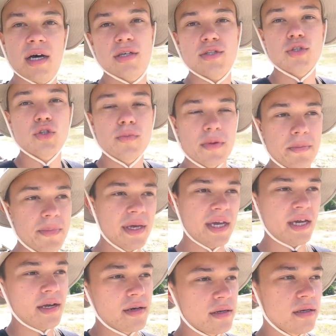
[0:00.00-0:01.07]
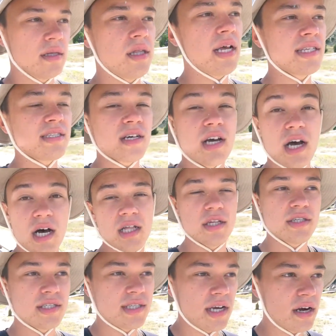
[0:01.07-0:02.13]
Super big. Lots of
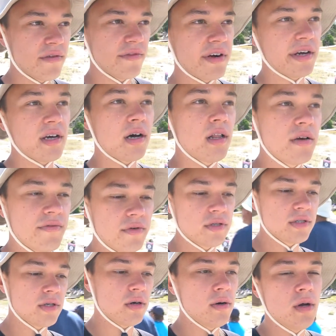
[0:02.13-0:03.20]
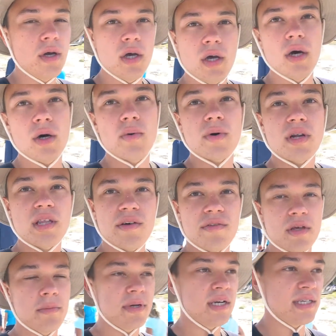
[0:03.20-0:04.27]
colors there. Very colorful. So would have
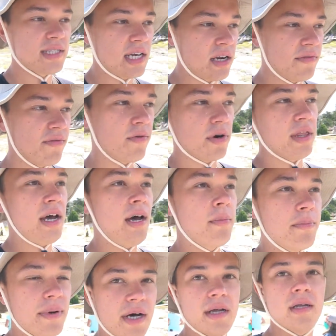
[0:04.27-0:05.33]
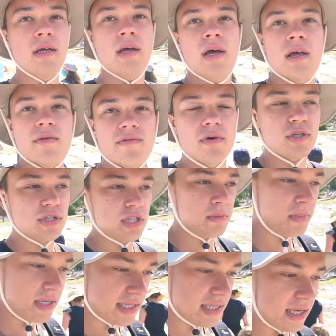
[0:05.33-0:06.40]
definitely been excited for that, but fortunately
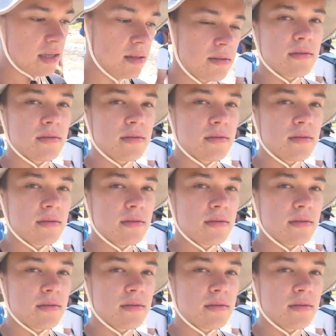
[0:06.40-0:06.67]
missed it.